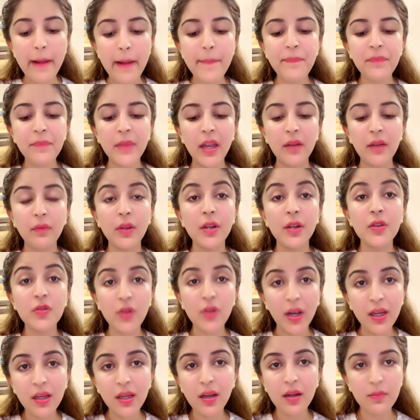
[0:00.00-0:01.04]
and we are
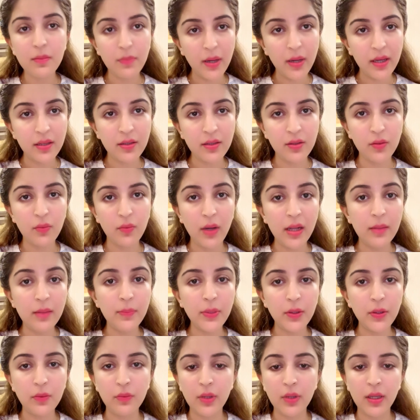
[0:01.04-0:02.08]
trying our best to
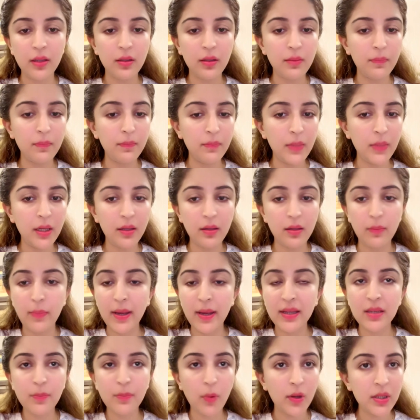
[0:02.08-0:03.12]
help you in the
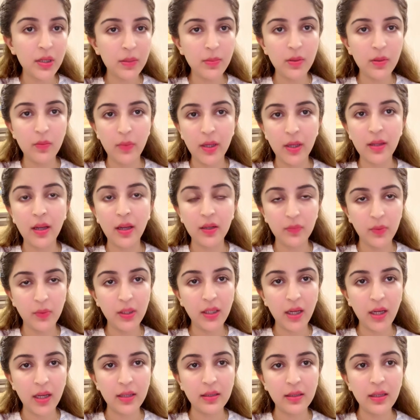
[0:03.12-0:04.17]
best possible way that we
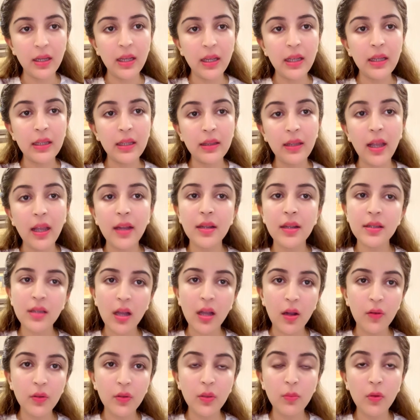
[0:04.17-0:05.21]
can. That is
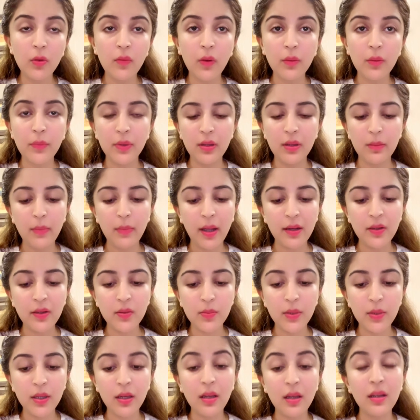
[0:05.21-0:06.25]
how you move on with the
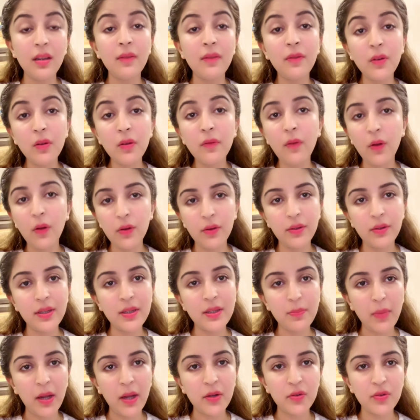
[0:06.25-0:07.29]
management, and if you follow this
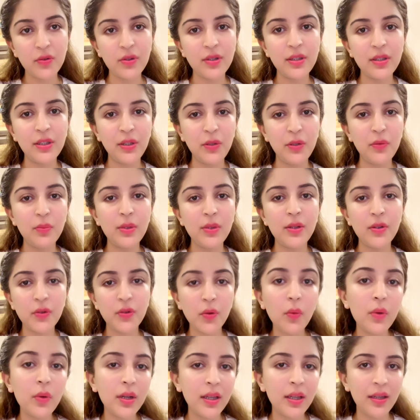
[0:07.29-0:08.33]
pattern, you will
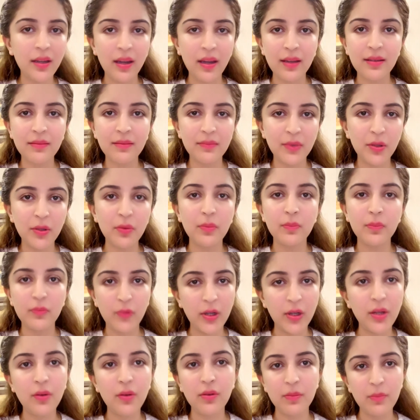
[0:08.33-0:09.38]
surely get
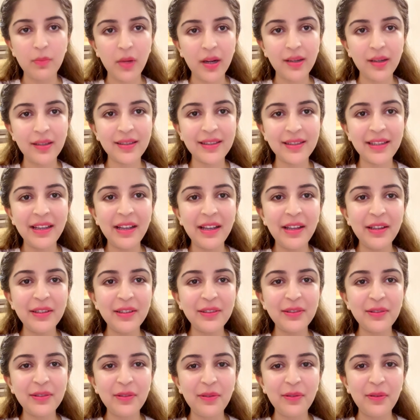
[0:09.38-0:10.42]
very good marks.
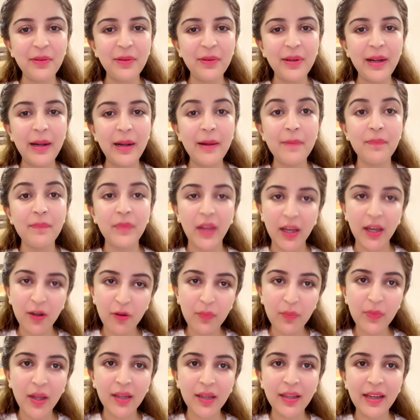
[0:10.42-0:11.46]
So I
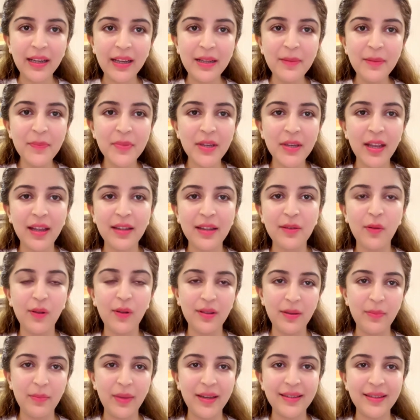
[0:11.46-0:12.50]
hope that helped, and all
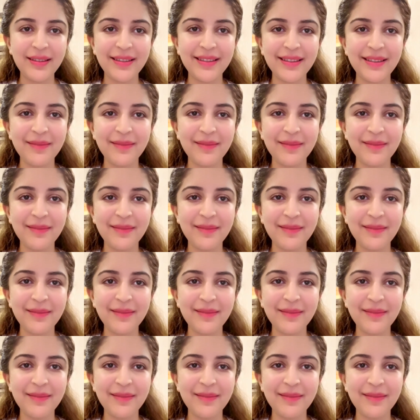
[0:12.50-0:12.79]
the best.